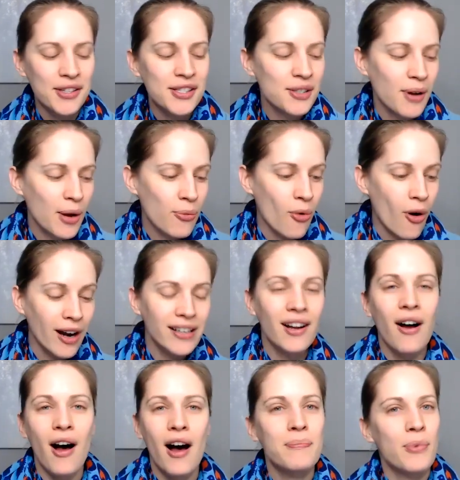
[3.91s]
So I wanted
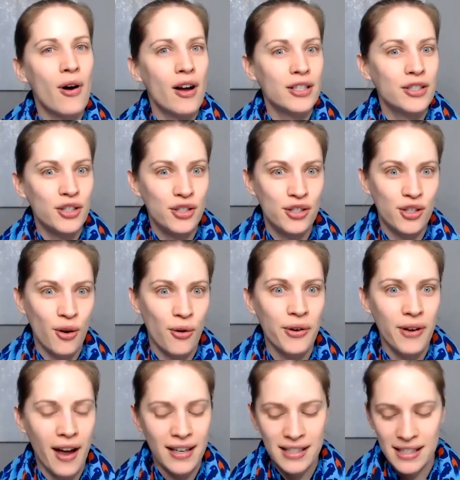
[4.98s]
to hop on to show you
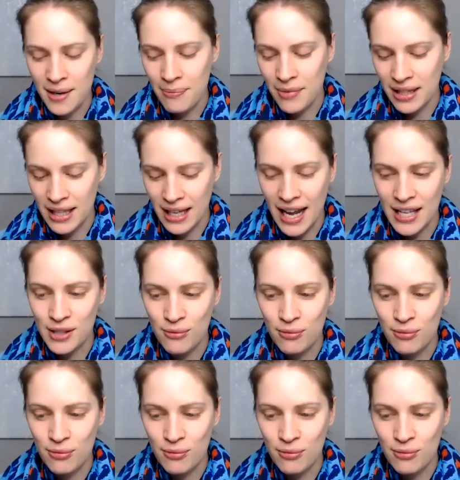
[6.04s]
guys something that has